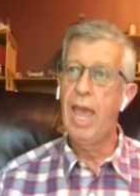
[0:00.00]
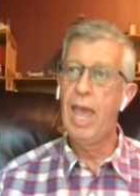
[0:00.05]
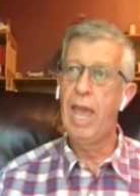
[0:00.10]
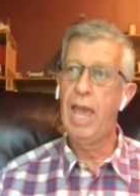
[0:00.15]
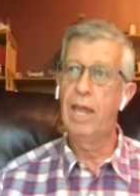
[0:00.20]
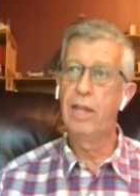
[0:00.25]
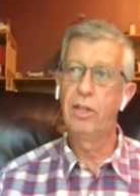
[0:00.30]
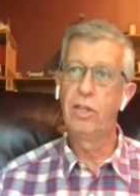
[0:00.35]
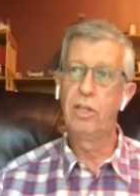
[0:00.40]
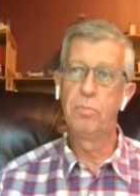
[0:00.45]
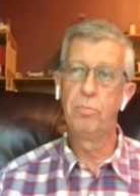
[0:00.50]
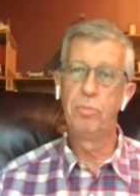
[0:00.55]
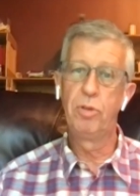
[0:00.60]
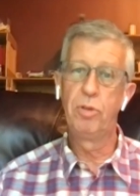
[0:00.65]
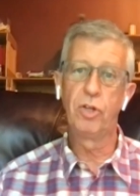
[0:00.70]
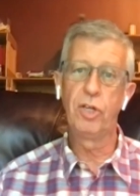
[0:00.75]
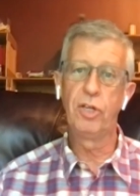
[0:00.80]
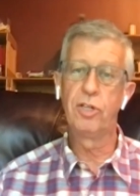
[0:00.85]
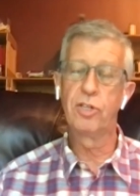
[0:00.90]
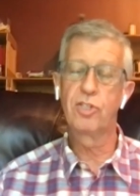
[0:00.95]
And the
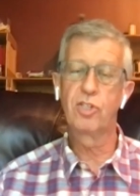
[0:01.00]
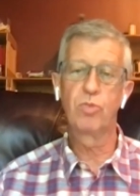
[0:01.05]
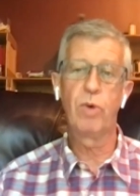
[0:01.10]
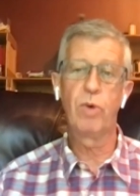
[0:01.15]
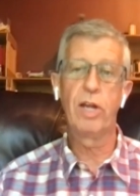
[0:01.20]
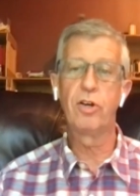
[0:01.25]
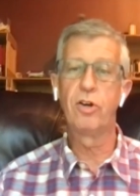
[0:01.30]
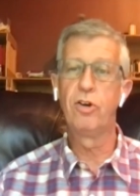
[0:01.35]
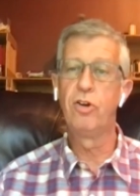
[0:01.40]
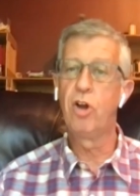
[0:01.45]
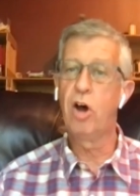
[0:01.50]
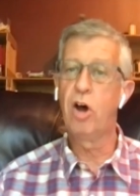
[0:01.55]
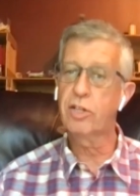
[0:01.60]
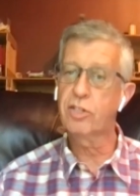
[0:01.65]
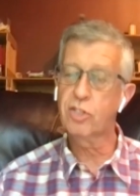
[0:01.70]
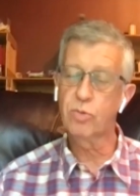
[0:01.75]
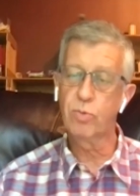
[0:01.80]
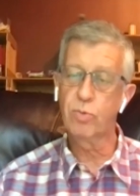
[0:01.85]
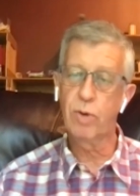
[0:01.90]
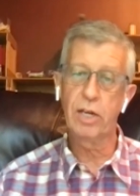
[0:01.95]
ability to sweat or
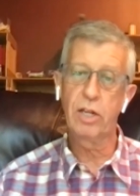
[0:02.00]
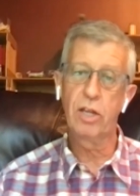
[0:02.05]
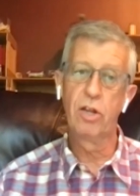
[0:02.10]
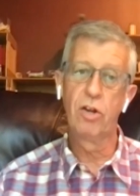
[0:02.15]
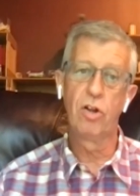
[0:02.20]
not sweat